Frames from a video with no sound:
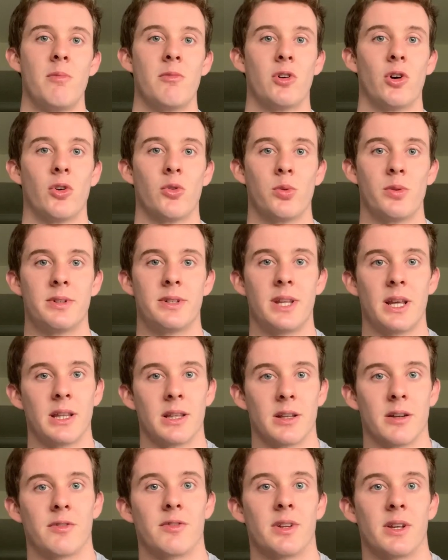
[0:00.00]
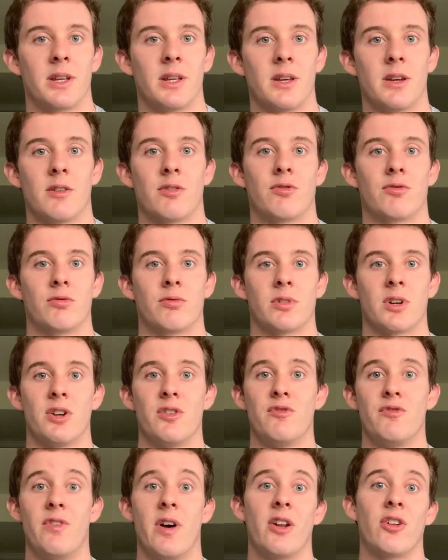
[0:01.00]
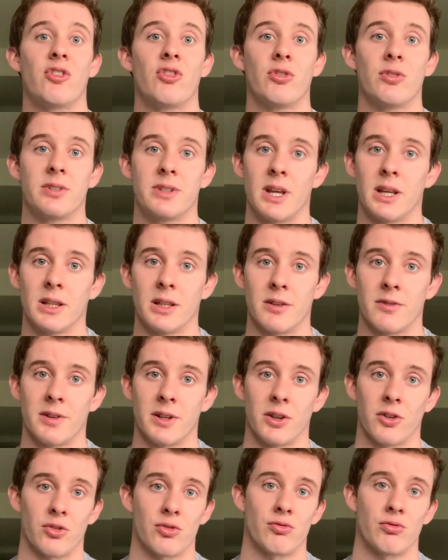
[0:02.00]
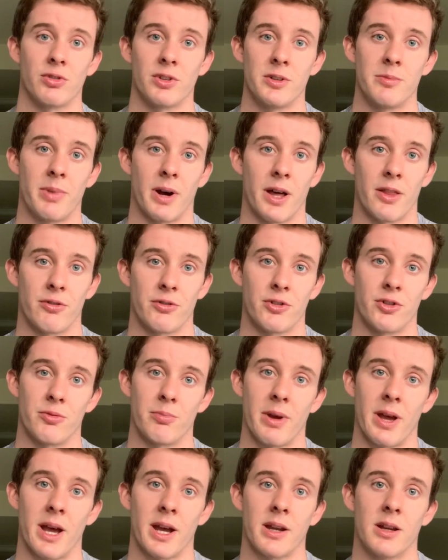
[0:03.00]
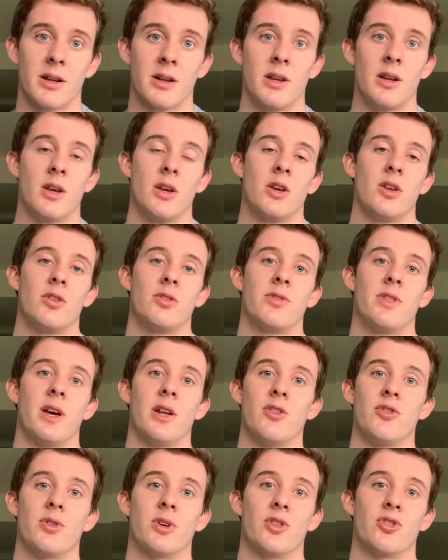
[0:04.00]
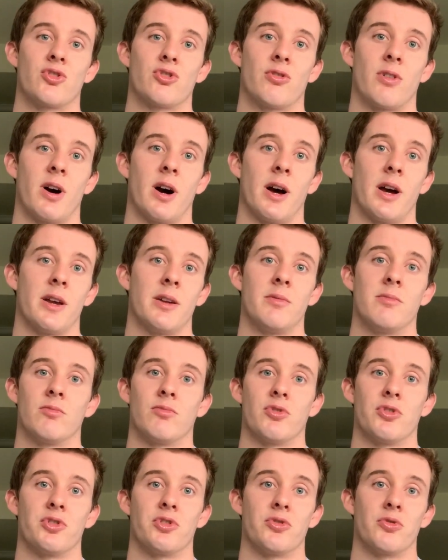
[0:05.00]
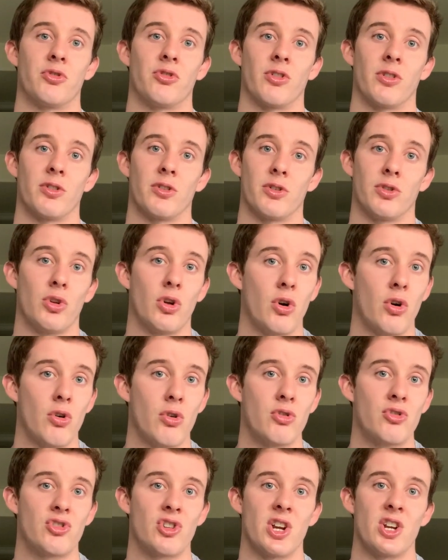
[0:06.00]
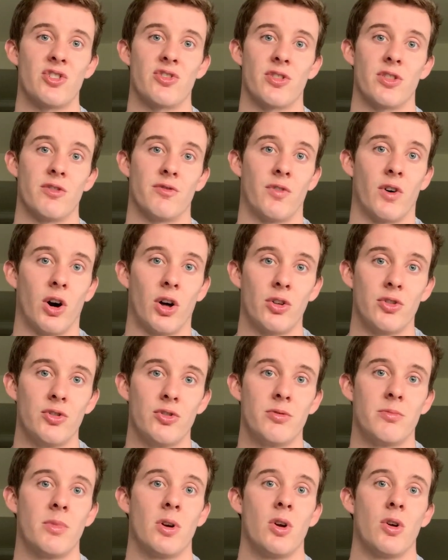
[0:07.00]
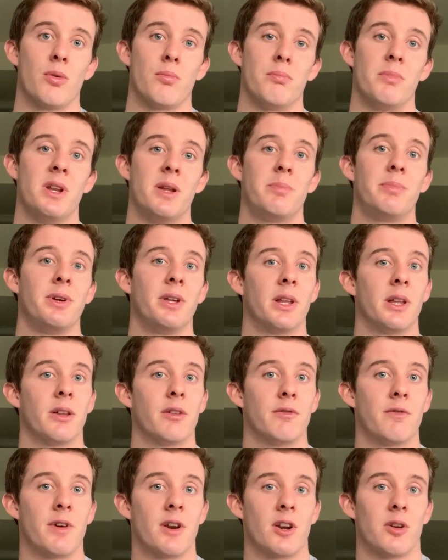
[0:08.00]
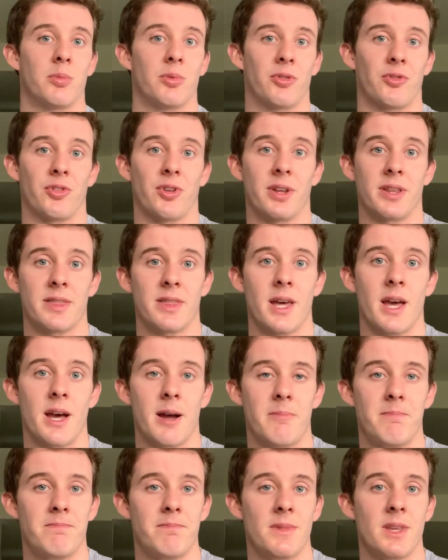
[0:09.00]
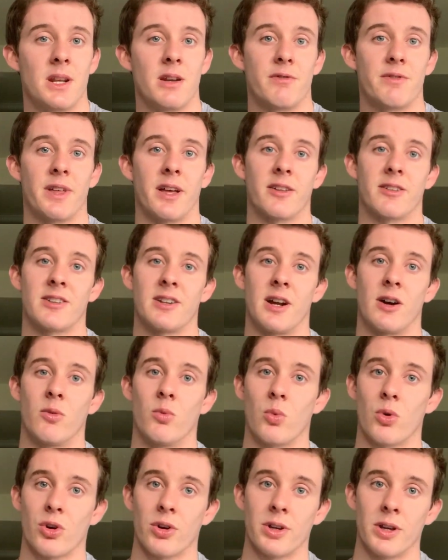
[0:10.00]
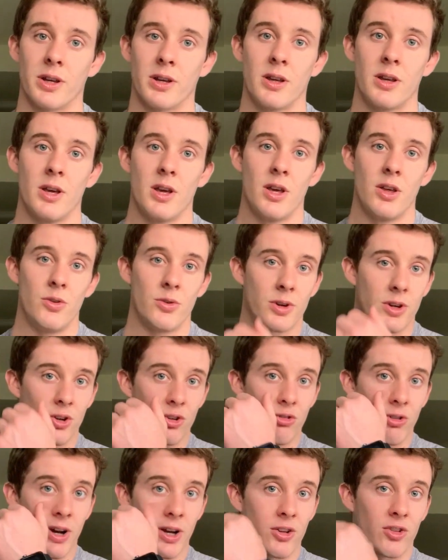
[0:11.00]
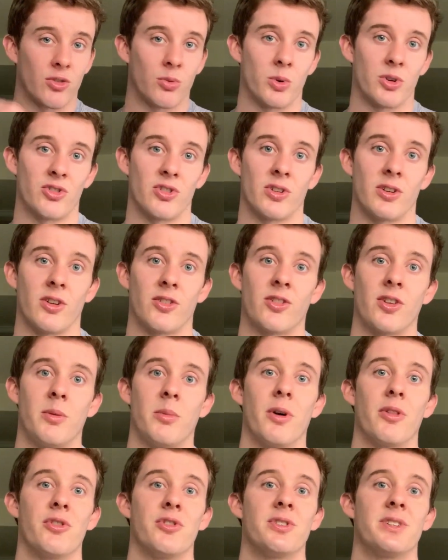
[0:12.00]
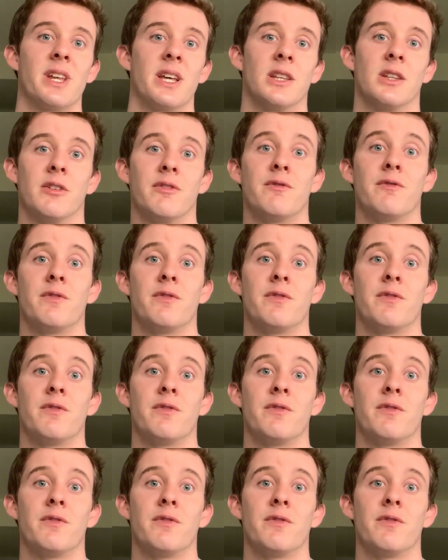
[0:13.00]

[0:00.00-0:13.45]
goes with deadlifting. If conventional deadlifting is really bothering your back, then you can try reducing the load, changing the volume, manipulating variables like that. And if that's not working, you can try switching to some other deadlift